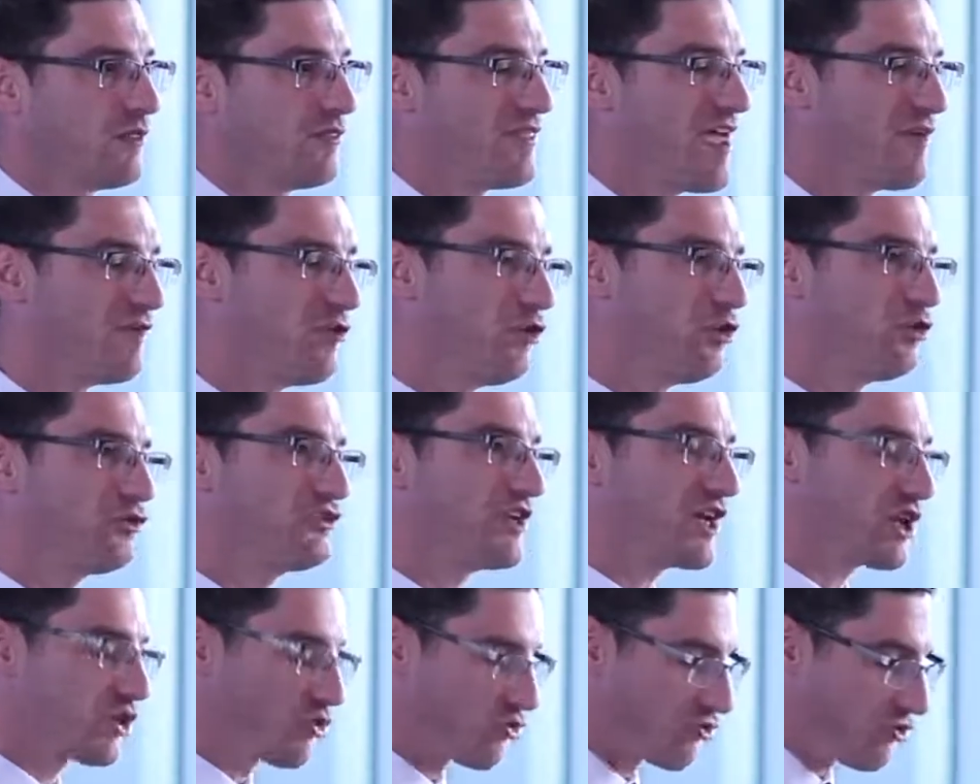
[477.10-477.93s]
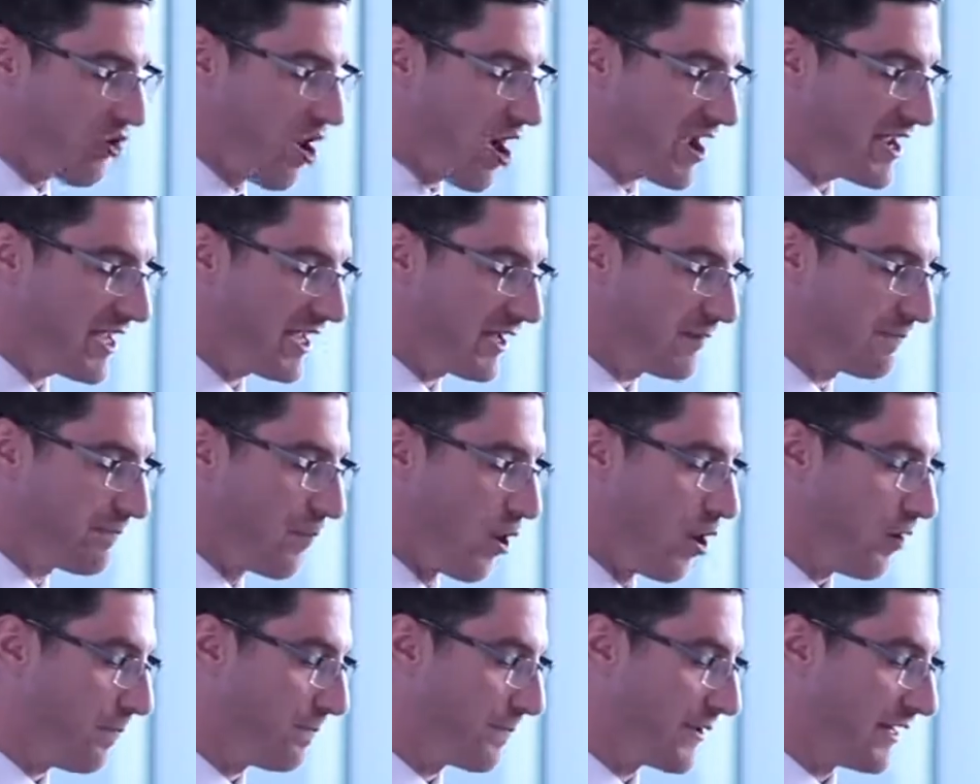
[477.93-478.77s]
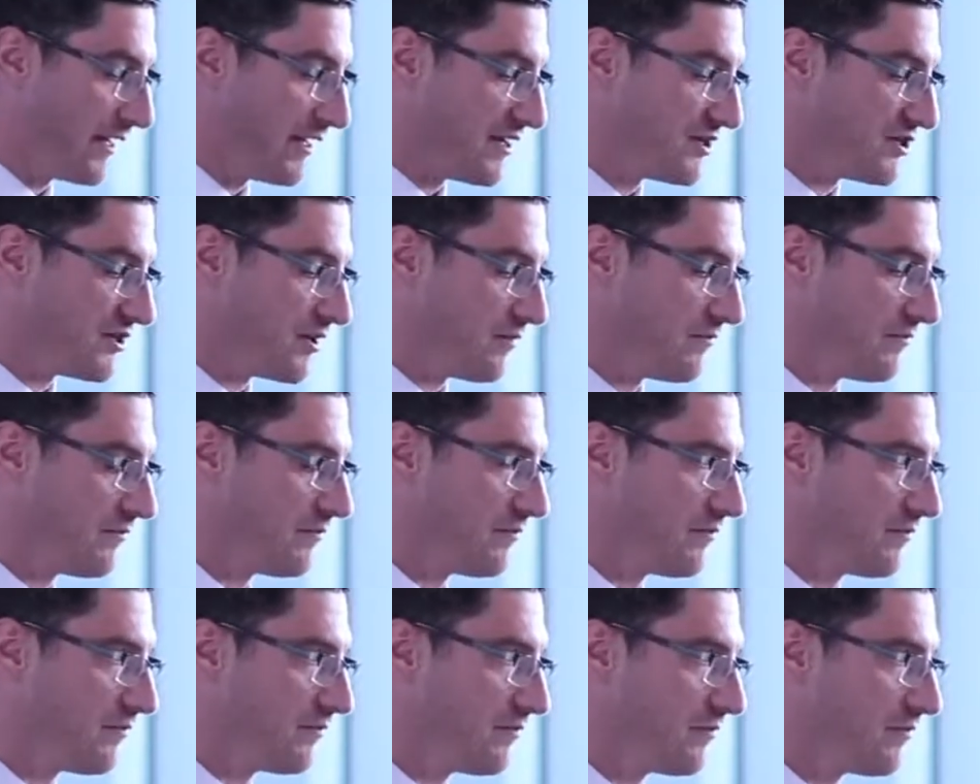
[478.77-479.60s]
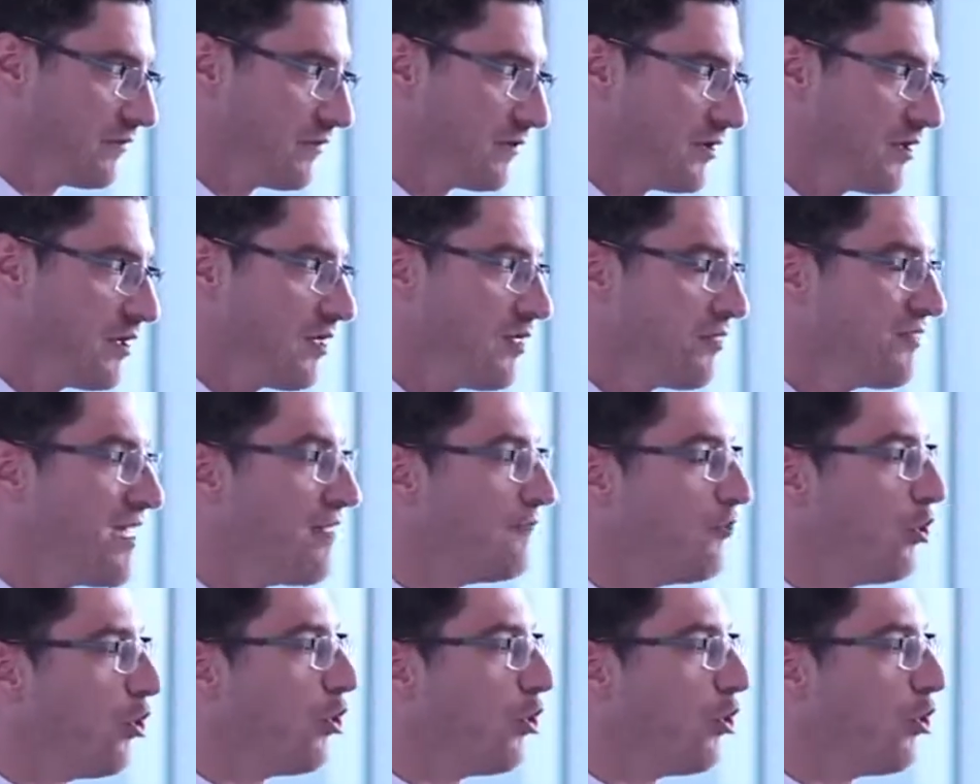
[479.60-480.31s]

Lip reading: they're all decrying populism. They're